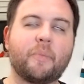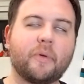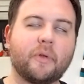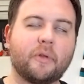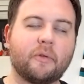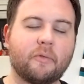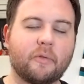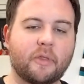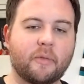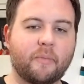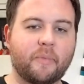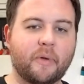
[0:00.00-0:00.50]

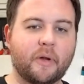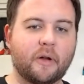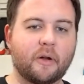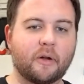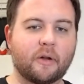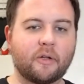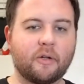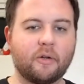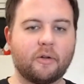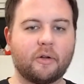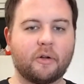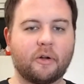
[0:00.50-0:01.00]
with the
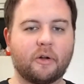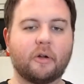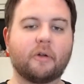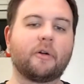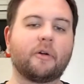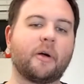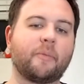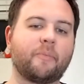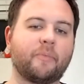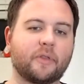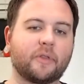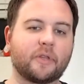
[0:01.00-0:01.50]
Barracuda or
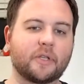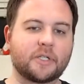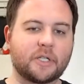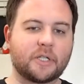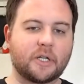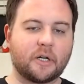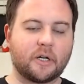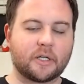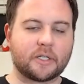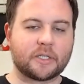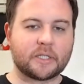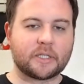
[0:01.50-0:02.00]
up with the
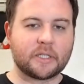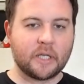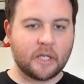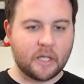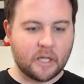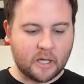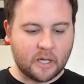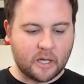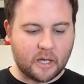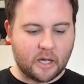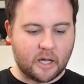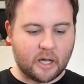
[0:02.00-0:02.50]
Sharks.
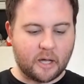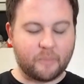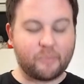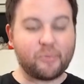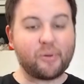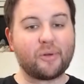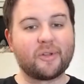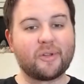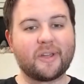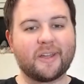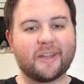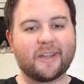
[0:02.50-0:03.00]
Uh,
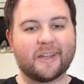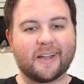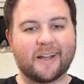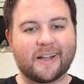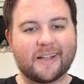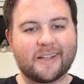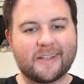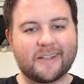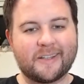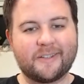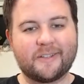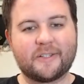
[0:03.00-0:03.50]
Pouliot
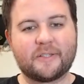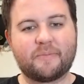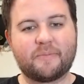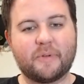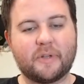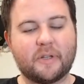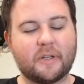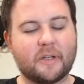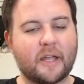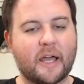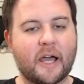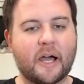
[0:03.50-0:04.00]
uh, has
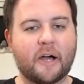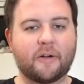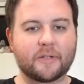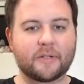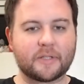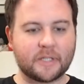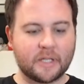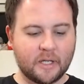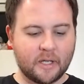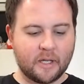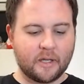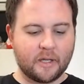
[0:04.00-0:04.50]
been out.
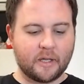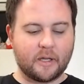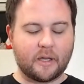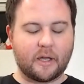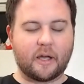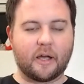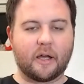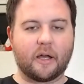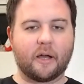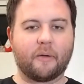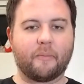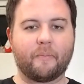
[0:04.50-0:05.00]

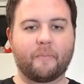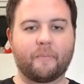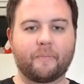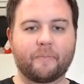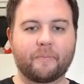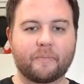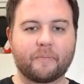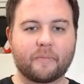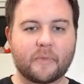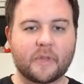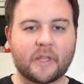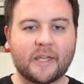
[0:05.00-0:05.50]
Um,
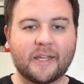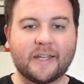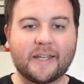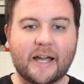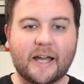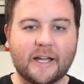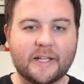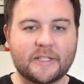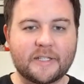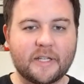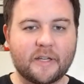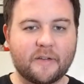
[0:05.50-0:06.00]

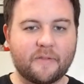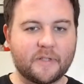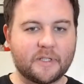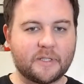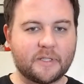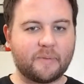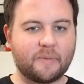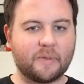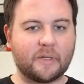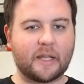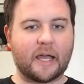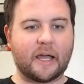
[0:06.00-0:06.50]
Knyzhov
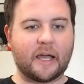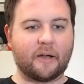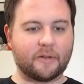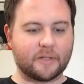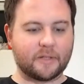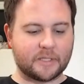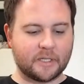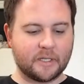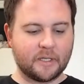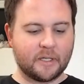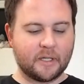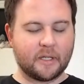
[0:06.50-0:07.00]
has been
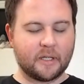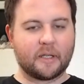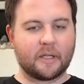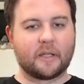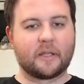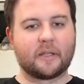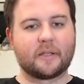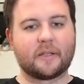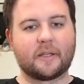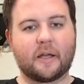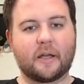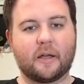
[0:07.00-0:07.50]
out.
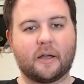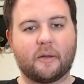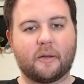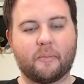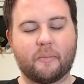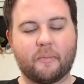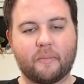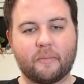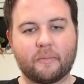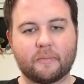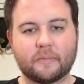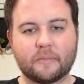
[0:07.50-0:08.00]

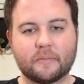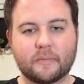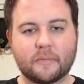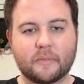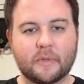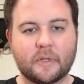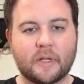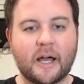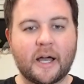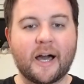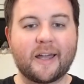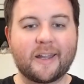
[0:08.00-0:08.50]
Um,
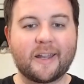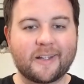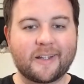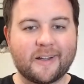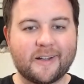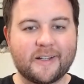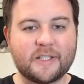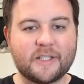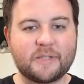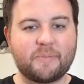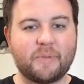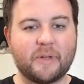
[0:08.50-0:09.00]
Hadaka
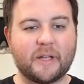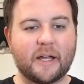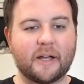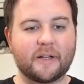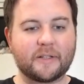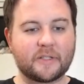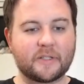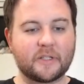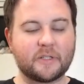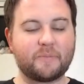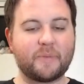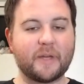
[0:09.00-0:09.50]
has been
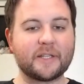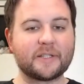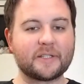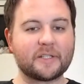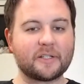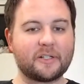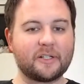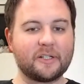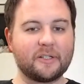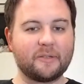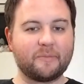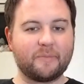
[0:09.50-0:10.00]
out. So it's
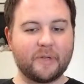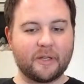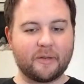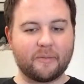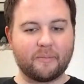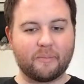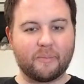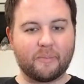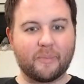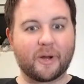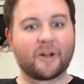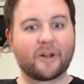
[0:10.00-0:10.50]
basically
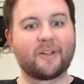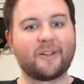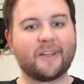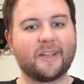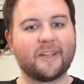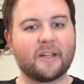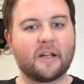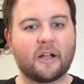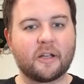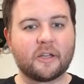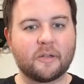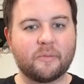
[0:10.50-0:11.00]
been Merkley
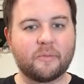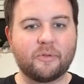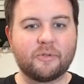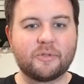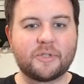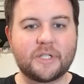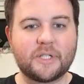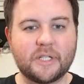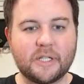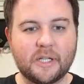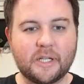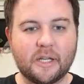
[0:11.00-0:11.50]
and
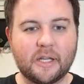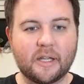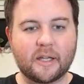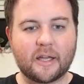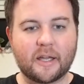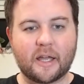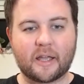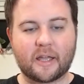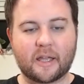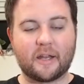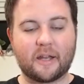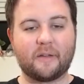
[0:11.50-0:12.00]
Anyabuchi
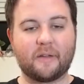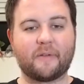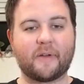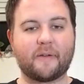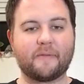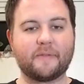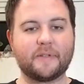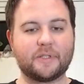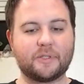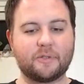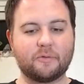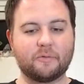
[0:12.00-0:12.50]
kind of
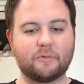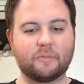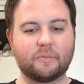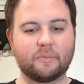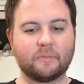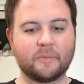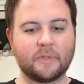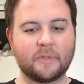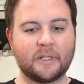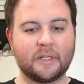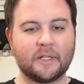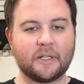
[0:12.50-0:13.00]
having to,
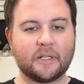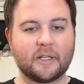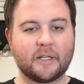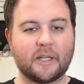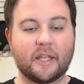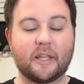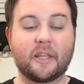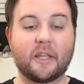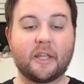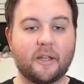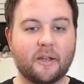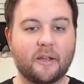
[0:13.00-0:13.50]

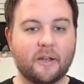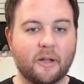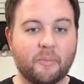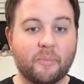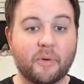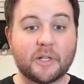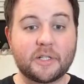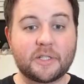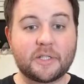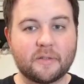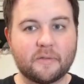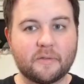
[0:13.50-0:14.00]
and then a
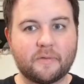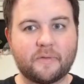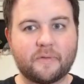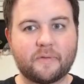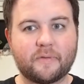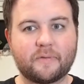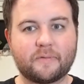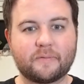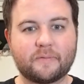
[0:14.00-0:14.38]
bunch of